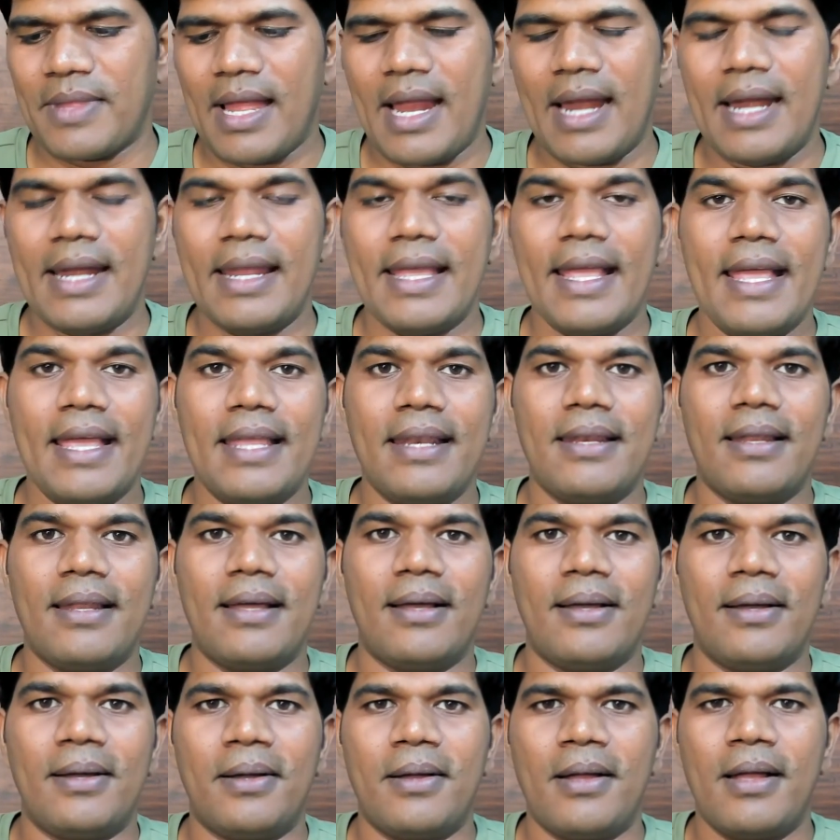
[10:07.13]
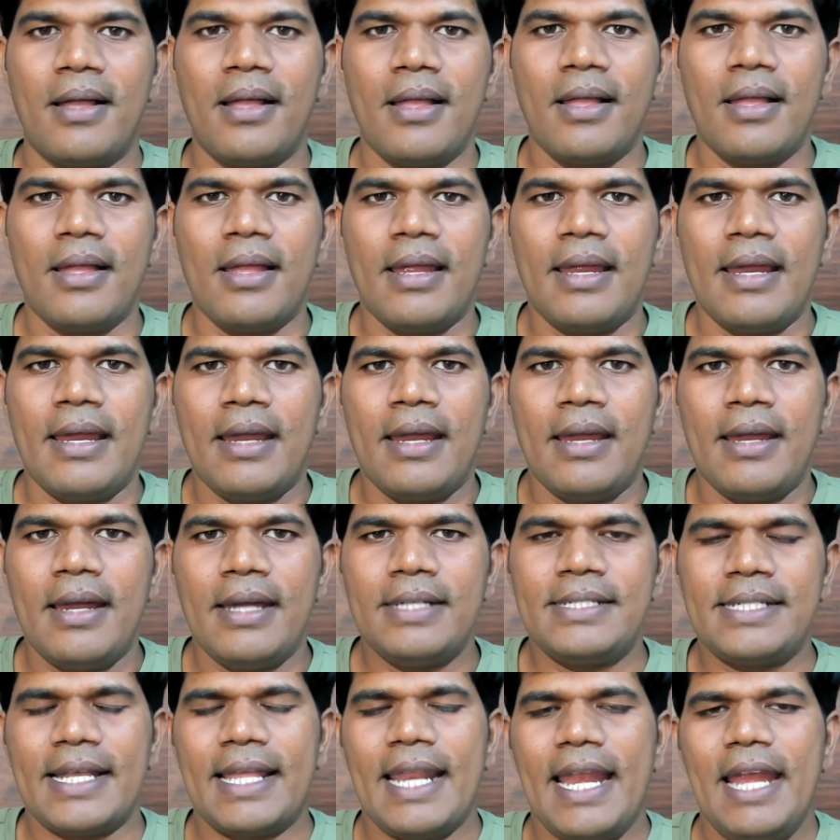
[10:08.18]
And again, uh,
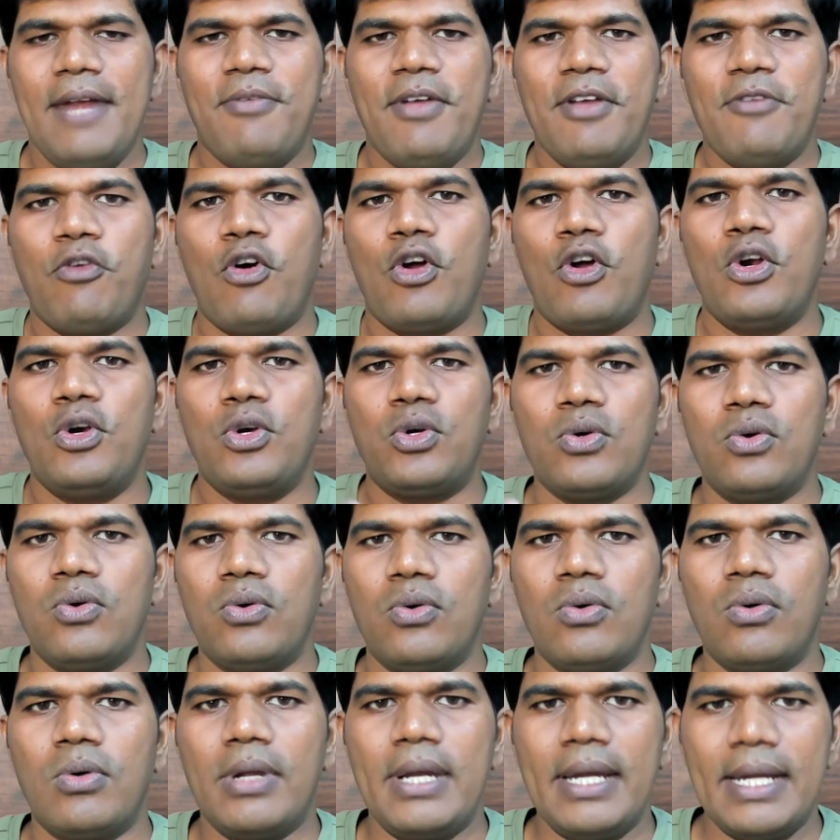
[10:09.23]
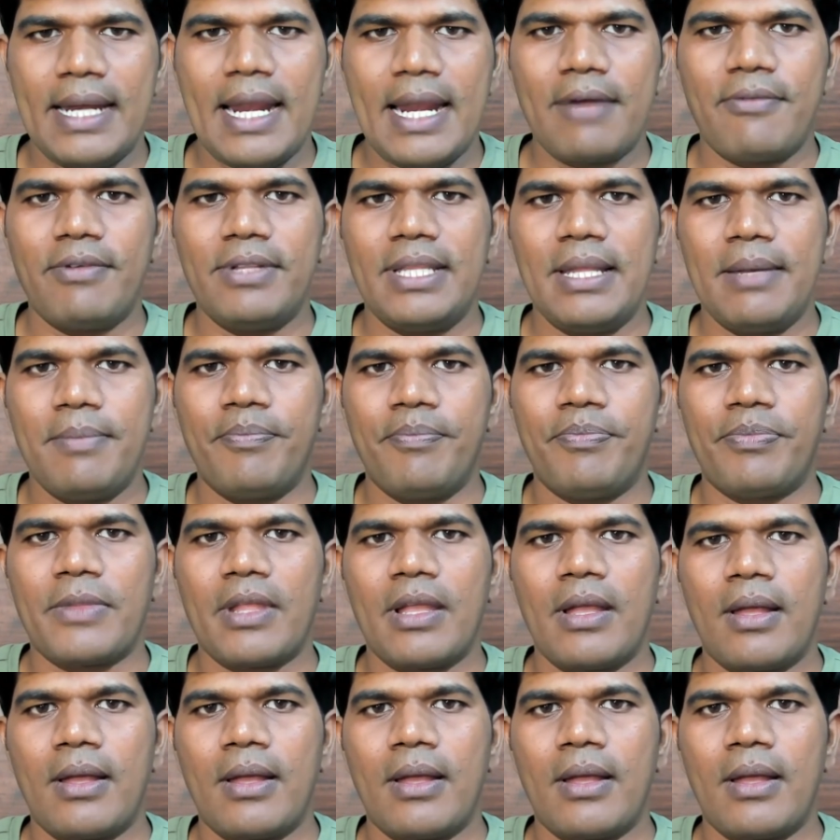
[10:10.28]
it's a great way for you to interact with them.